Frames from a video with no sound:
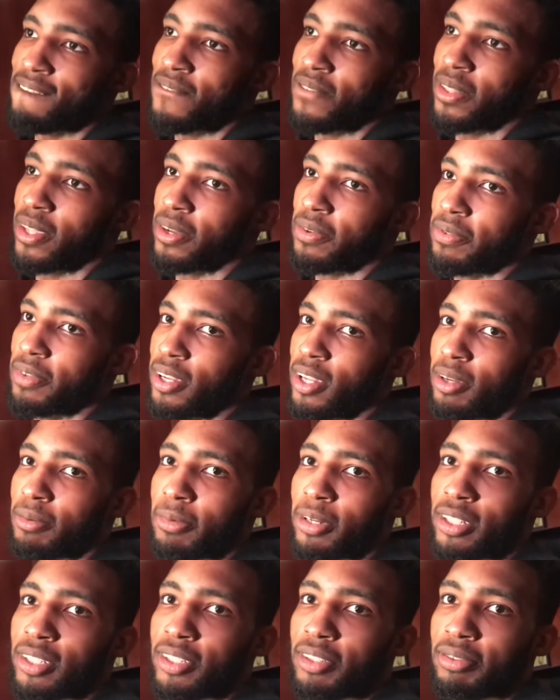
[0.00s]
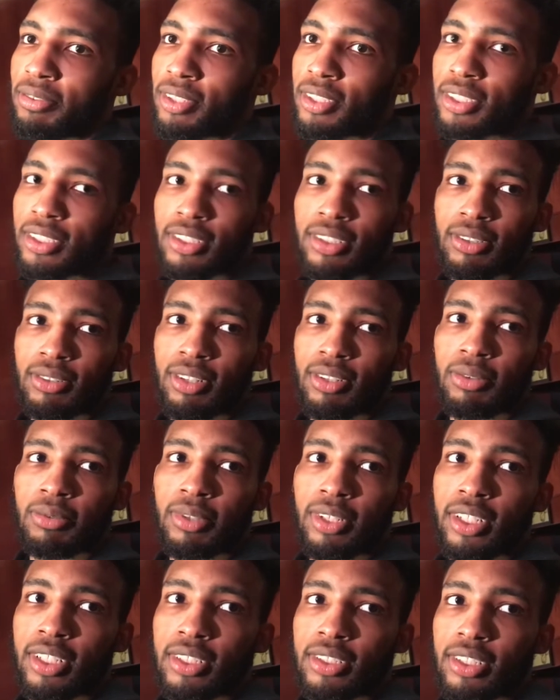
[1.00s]
I feel like my defense is
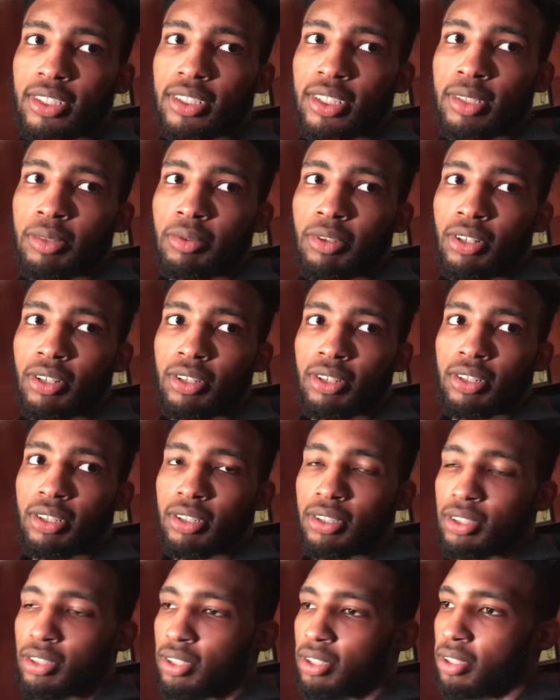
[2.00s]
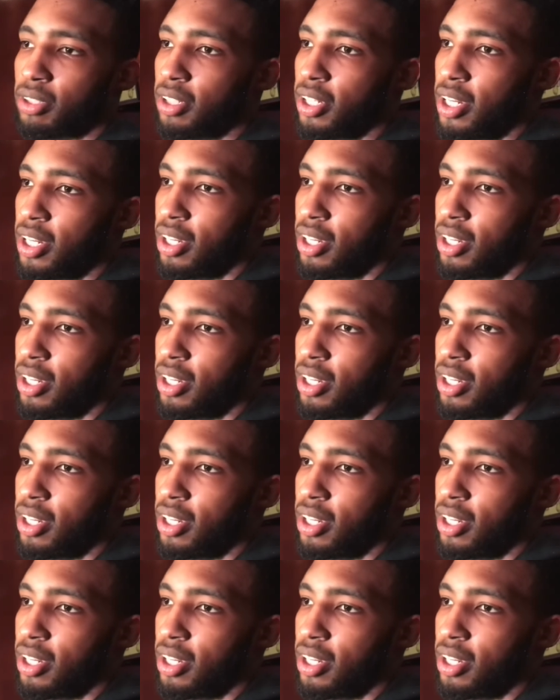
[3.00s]
what gets the team going, you know.